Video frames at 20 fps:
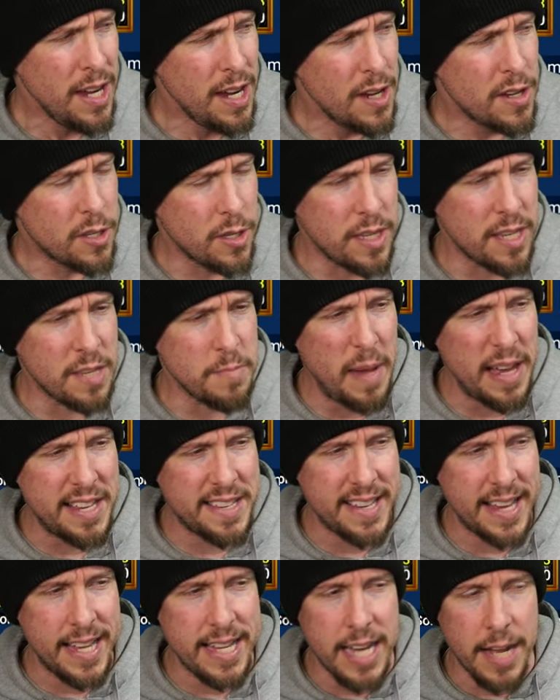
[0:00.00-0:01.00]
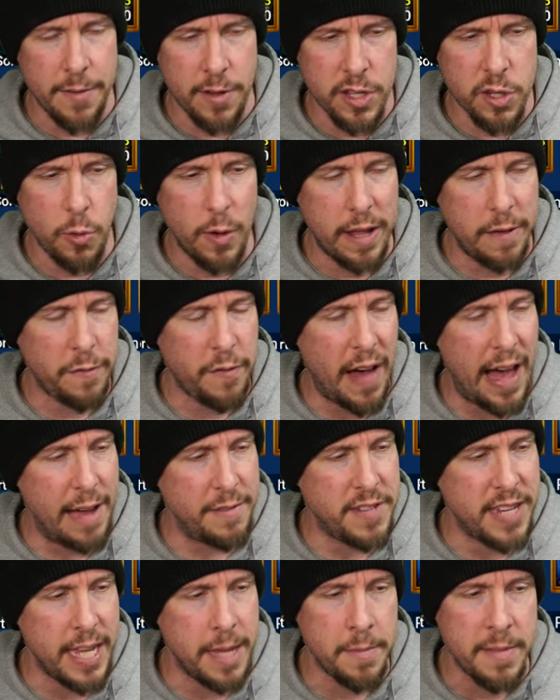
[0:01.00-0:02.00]
So this is my Sand Devil 25
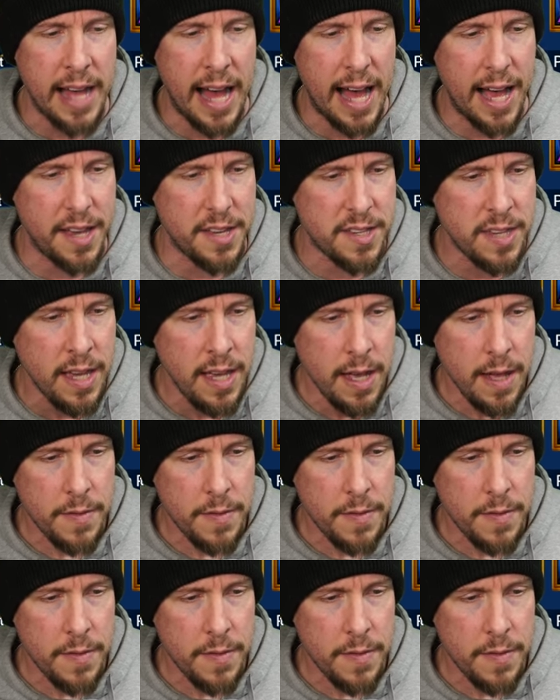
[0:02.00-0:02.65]
team, guys.